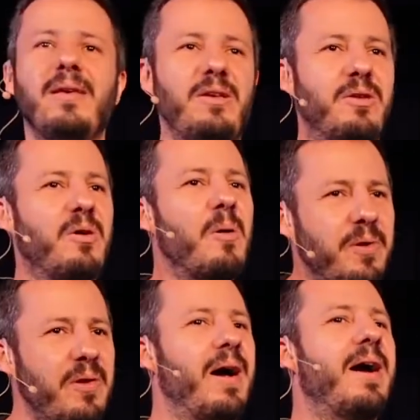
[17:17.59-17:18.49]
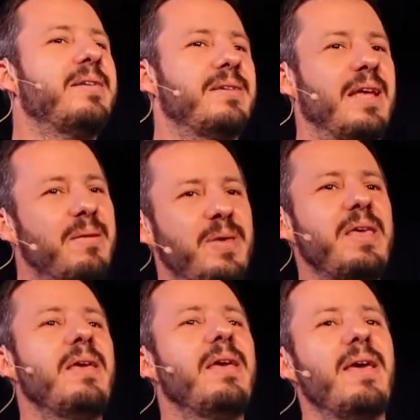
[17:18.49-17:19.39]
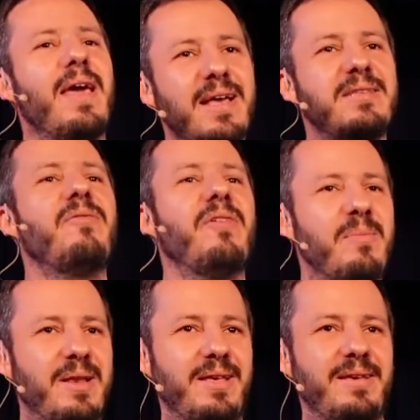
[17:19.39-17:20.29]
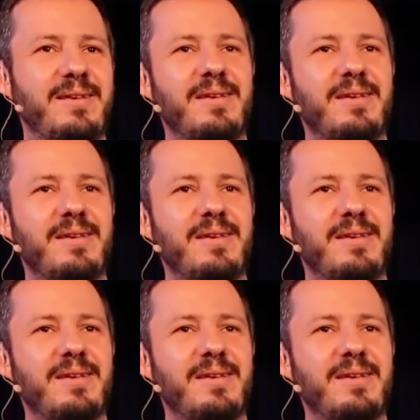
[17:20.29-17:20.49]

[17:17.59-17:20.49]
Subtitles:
You know, open your heart and be as a family.